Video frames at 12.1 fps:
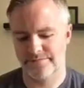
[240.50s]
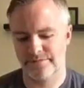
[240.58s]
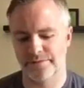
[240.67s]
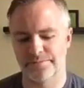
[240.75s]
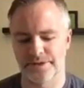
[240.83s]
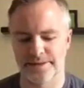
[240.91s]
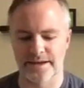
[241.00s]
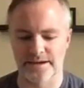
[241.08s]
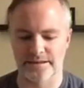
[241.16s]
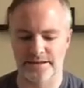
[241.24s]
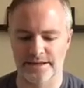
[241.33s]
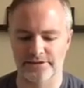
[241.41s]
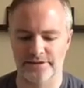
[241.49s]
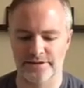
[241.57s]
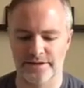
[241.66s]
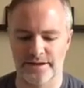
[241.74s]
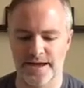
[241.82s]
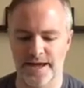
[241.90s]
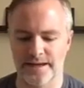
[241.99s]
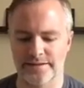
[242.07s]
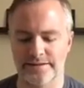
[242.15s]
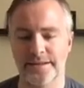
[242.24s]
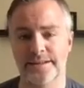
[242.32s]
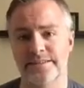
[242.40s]
complete that collection. And
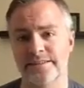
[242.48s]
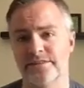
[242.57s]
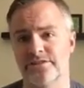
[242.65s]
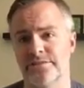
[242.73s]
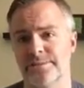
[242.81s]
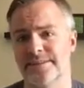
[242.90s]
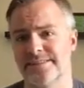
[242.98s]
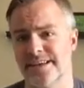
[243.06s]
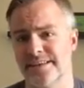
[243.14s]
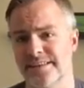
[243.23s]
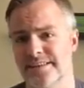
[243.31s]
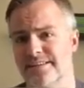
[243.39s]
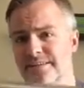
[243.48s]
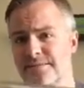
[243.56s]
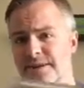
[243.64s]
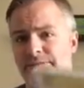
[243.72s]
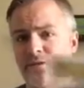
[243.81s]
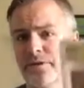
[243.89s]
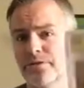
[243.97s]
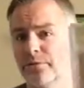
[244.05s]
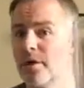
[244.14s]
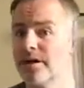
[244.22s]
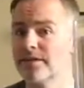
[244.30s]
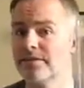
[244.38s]
to get a signature by Stan Lee is something I've always
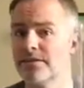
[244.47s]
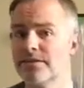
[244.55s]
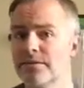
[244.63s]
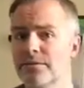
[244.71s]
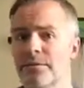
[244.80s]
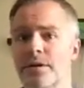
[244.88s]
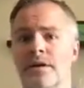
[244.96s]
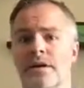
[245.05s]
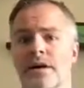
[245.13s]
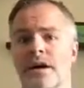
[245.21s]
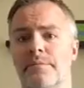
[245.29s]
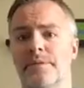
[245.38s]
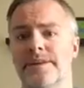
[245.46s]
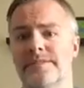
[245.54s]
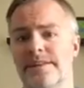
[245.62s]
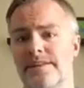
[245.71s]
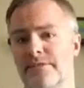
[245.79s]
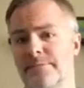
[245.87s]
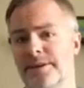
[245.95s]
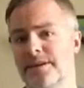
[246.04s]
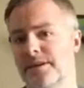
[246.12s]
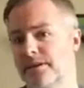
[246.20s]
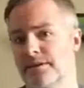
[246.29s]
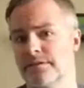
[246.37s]
wanted to do, but he's never been
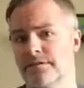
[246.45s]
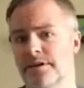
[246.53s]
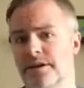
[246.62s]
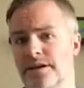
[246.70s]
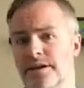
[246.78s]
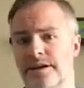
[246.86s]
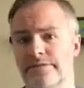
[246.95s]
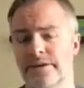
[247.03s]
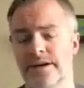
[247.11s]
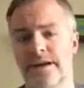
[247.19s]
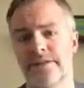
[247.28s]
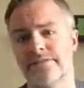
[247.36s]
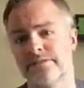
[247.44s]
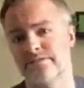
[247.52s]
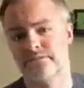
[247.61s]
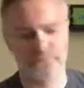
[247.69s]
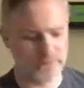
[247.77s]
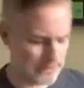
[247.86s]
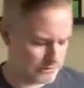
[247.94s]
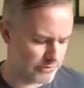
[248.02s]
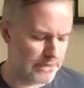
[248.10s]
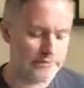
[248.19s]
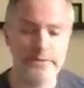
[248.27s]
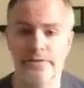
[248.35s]
near. I haven't really
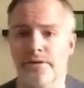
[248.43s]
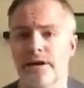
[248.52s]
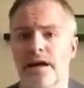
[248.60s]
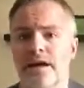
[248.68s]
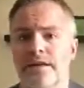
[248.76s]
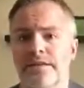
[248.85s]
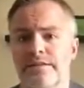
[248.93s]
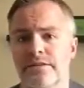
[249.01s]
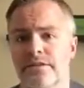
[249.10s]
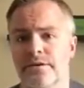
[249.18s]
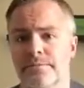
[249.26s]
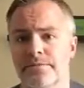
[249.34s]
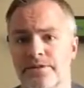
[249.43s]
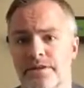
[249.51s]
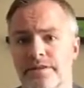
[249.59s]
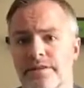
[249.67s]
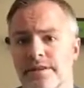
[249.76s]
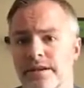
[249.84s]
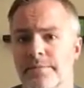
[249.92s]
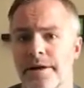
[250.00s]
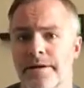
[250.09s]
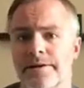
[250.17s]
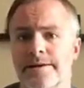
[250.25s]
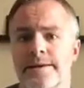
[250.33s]
traveled for cons, although I'm starting to think
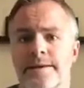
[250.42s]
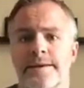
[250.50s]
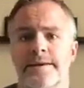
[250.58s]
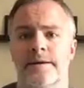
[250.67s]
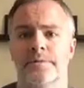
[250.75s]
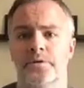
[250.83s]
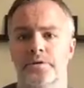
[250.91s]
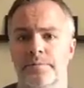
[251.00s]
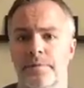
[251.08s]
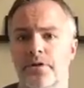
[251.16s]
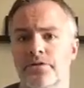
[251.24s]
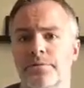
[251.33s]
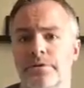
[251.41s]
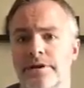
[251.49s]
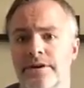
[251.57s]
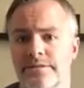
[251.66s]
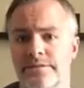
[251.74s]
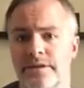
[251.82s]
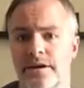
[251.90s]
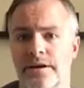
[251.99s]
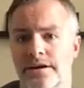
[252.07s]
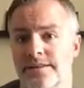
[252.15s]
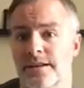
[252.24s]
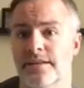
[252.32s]
about it. I'm going to Baltimore
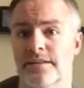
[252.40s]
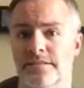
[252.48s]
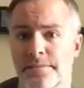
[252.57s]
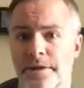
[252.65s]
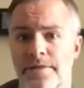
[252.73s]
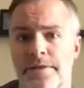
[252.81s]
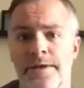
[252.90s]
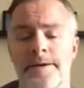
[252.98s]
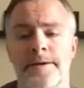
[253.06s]
at the end of this month.